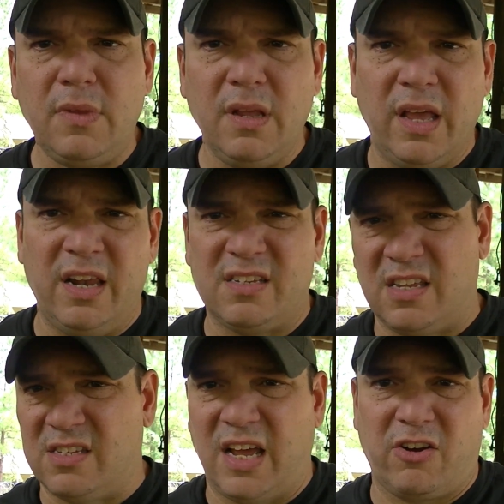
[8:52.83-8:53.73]
and it's
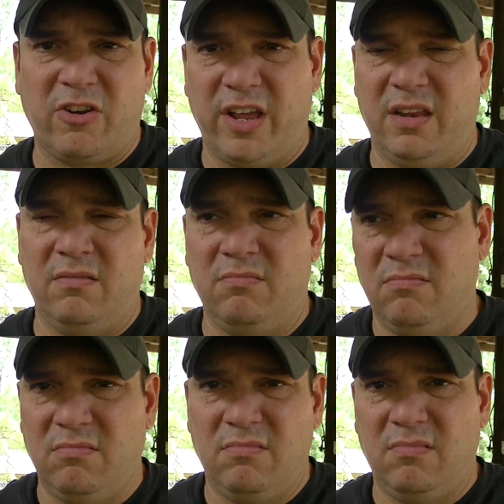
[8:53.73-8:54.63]
just not creating
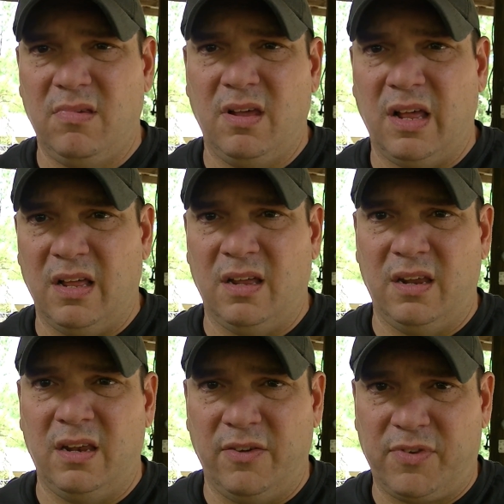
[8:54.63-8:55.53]

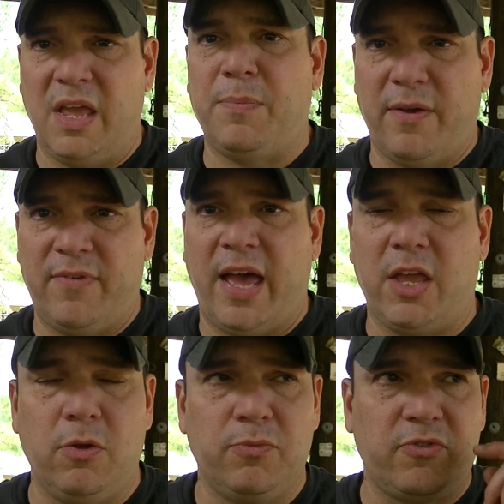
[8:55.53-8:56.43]
enough to keep that
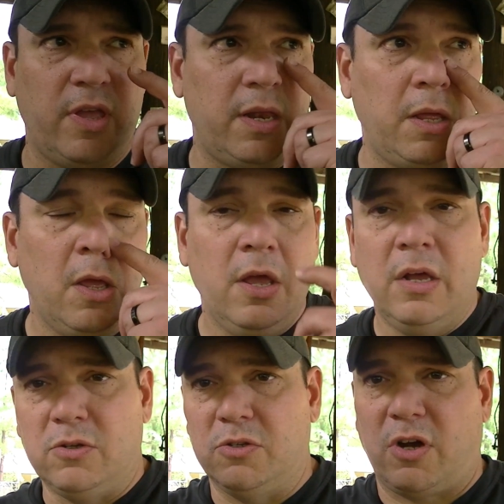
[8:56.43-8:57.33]
vacuum steady.
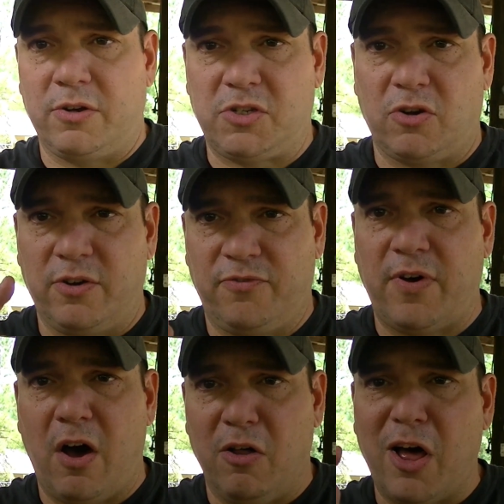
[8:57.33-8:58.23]
So it's already starting to
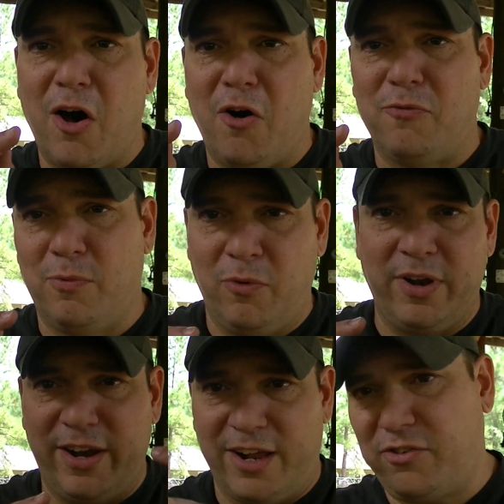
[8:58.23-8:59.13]
fall off, but when
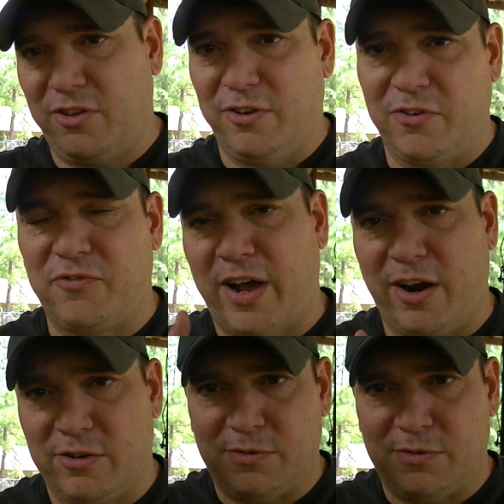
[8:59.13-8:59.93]
the next cylinder fires,